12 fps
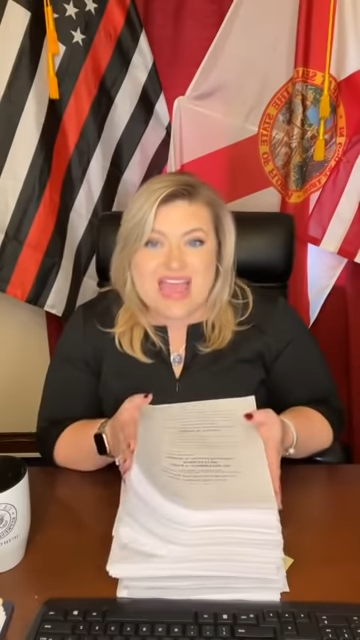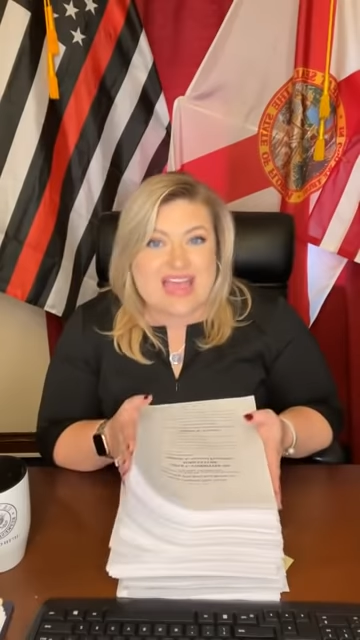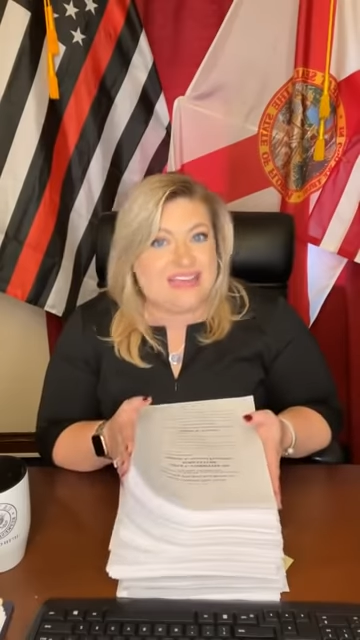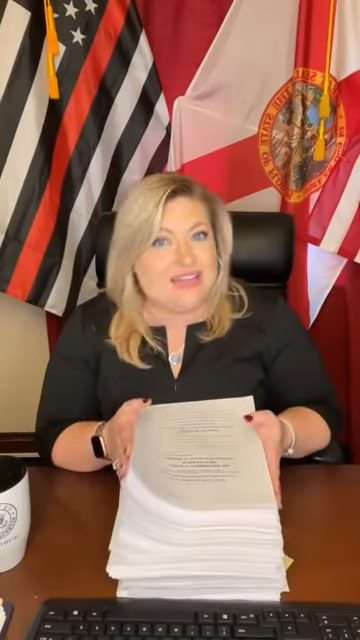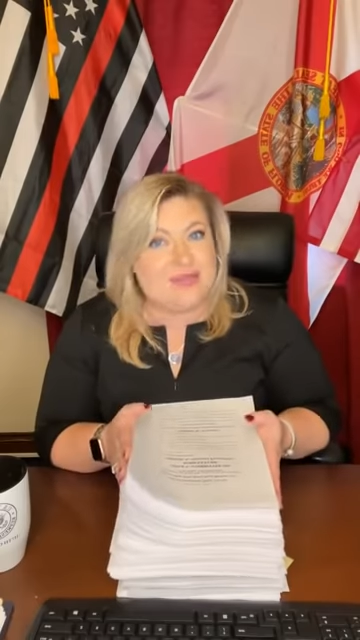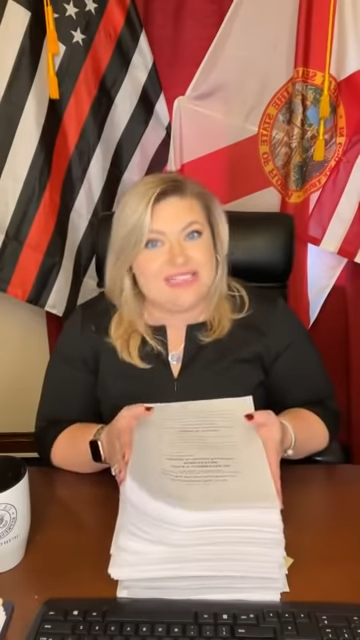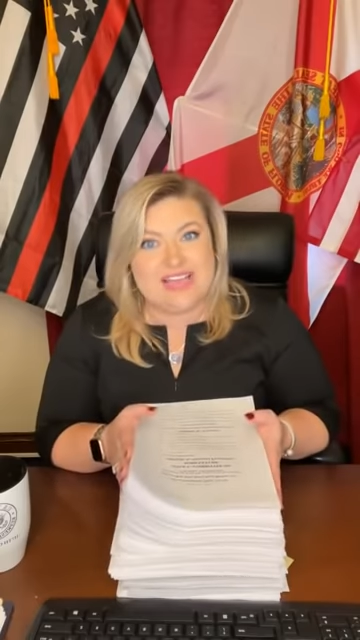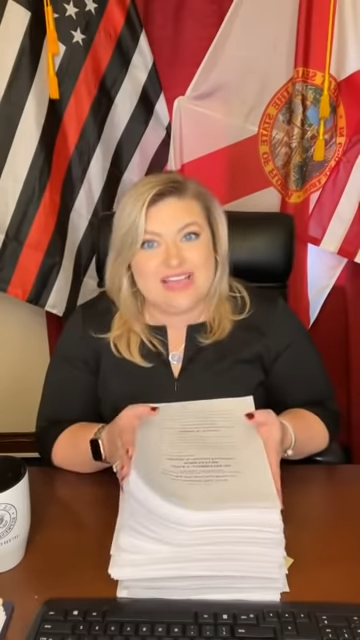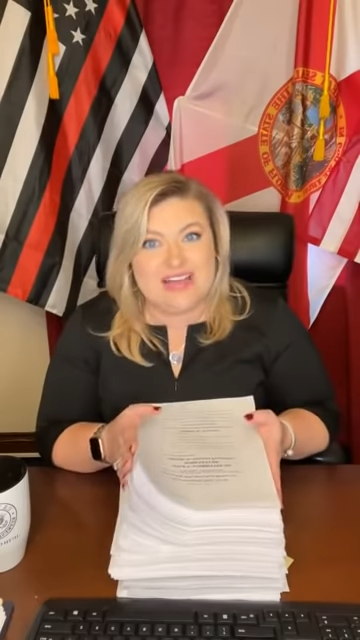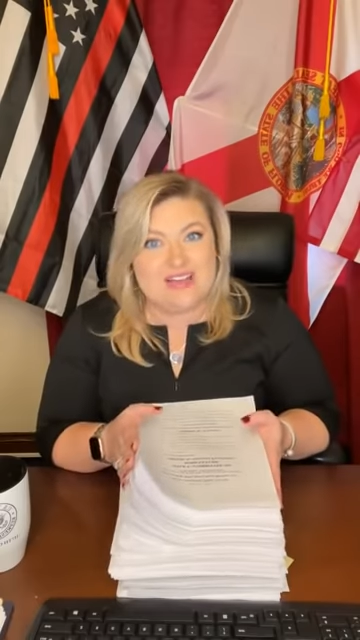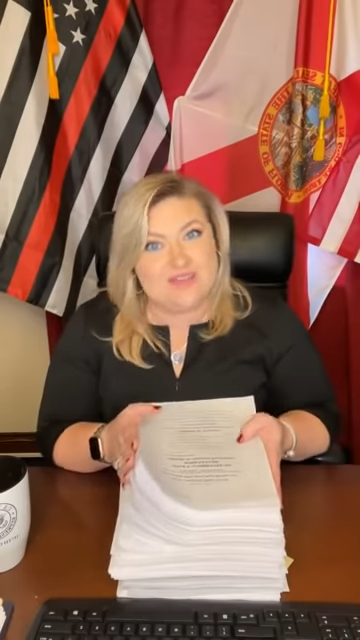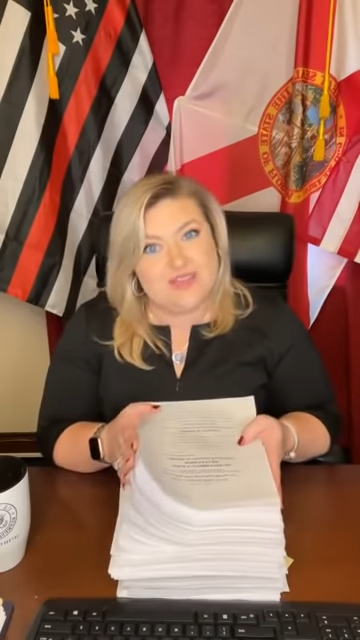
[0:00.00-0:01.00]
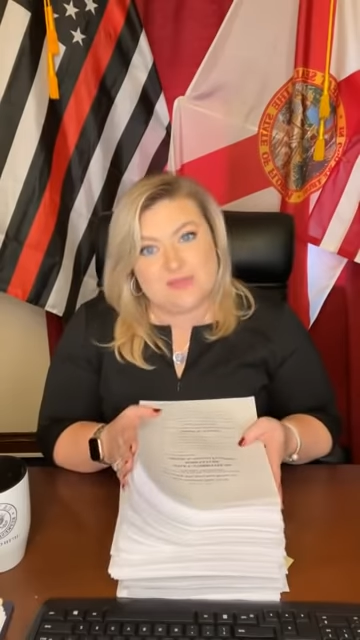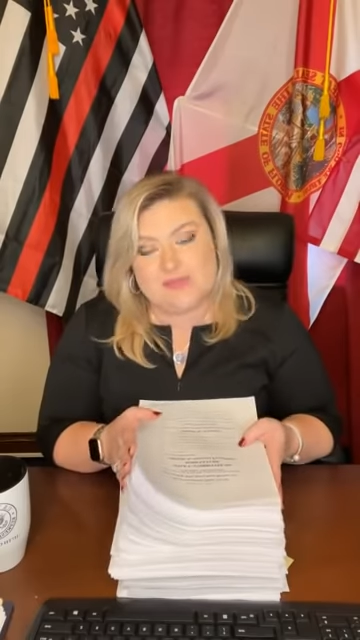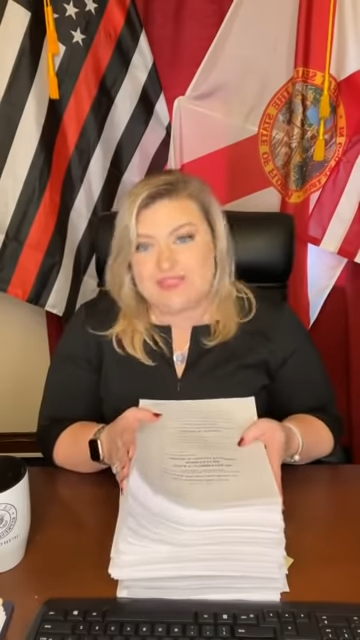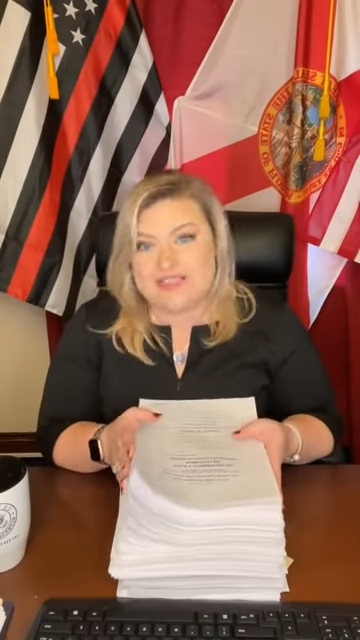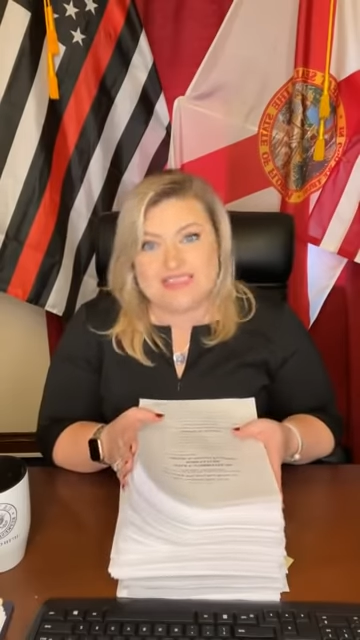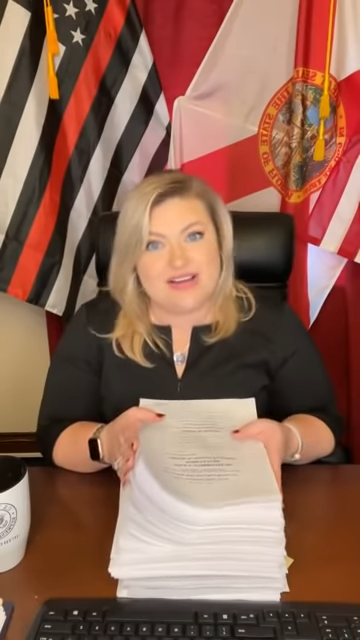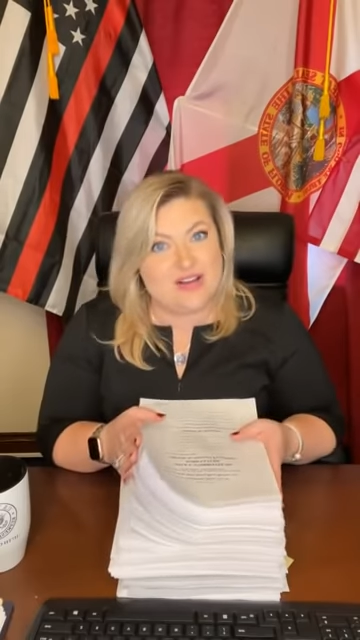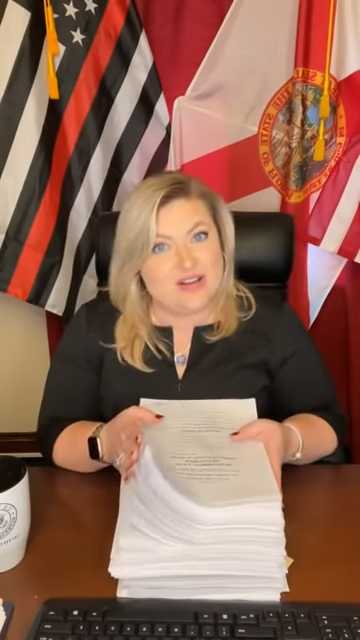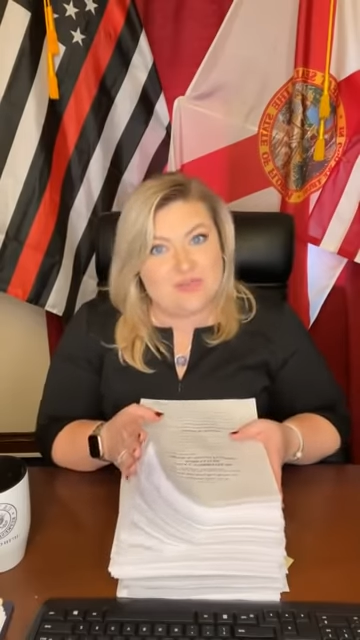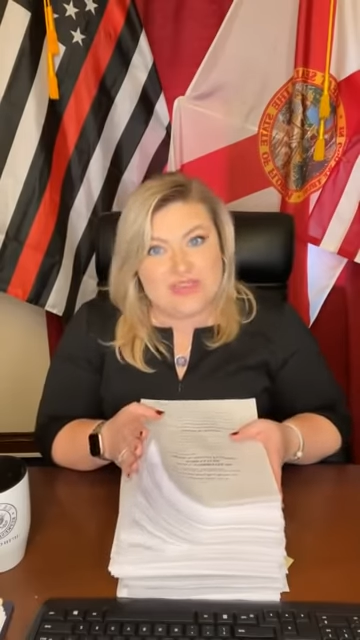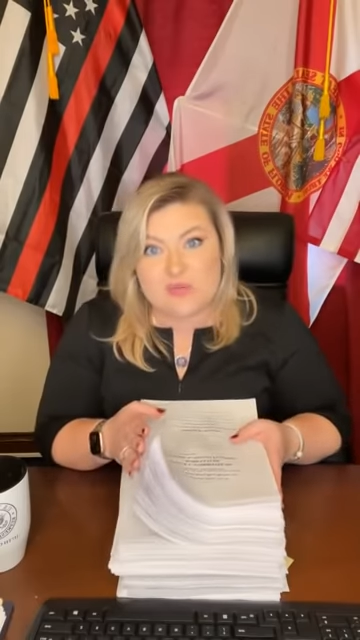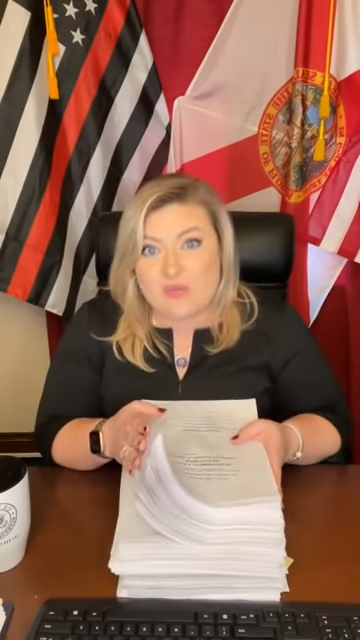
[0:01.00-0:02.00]
And let me tell you, under this bill, it's not going to
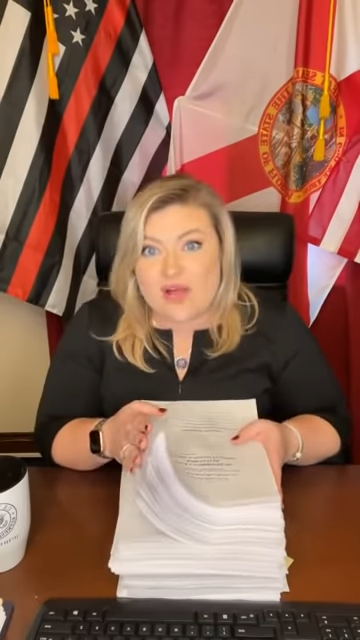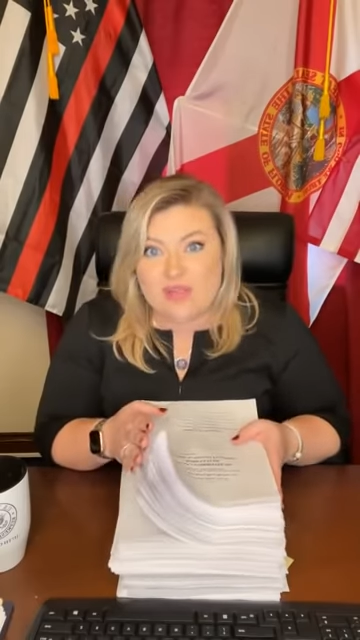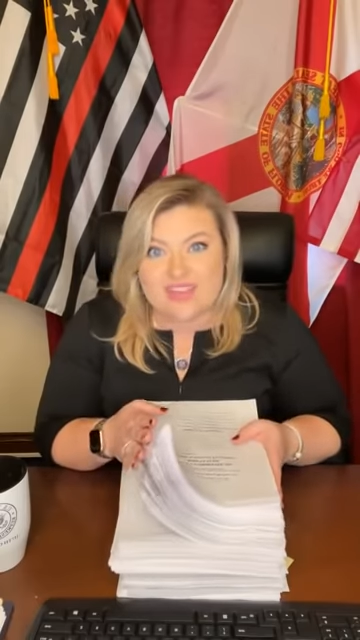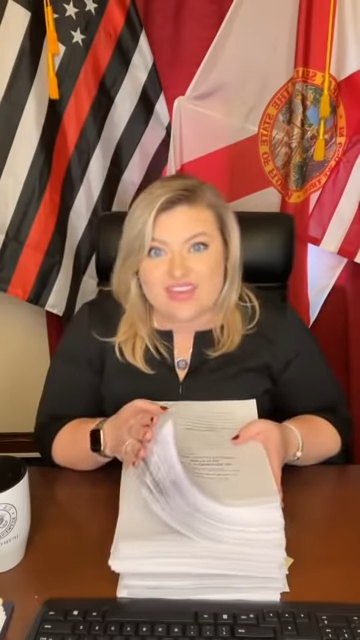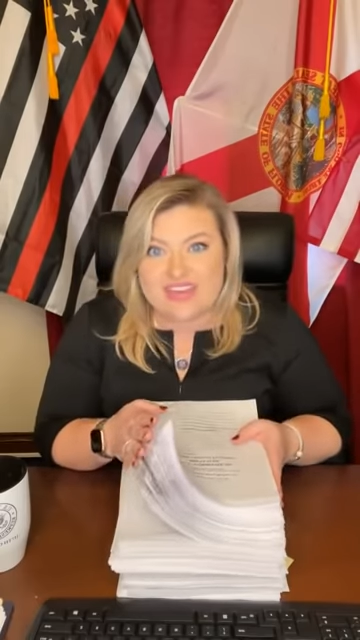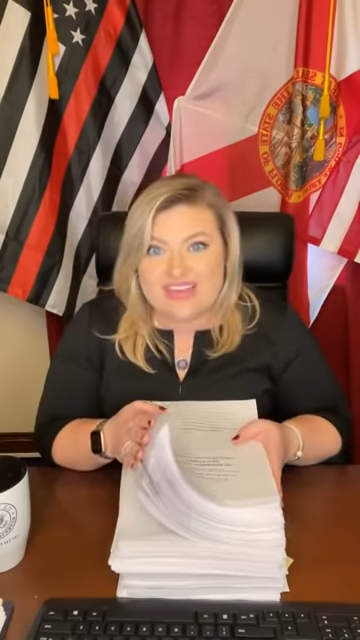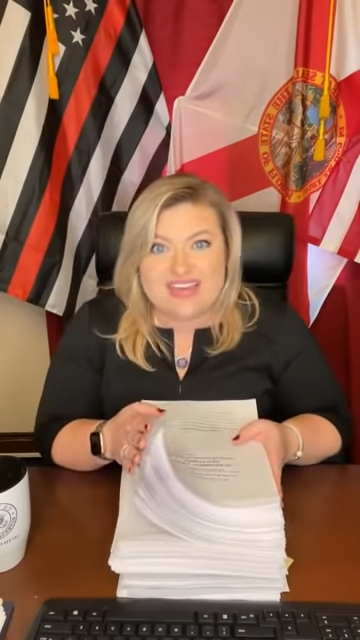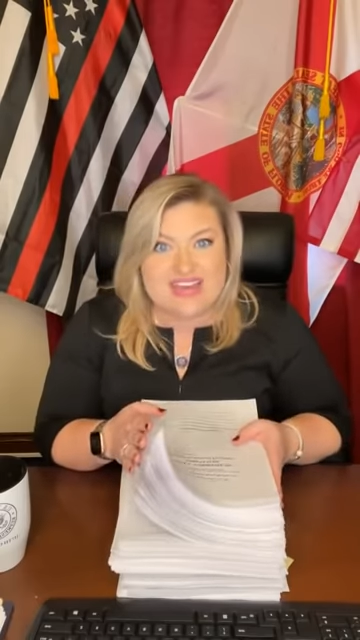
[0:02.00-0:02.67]
be the wealthy.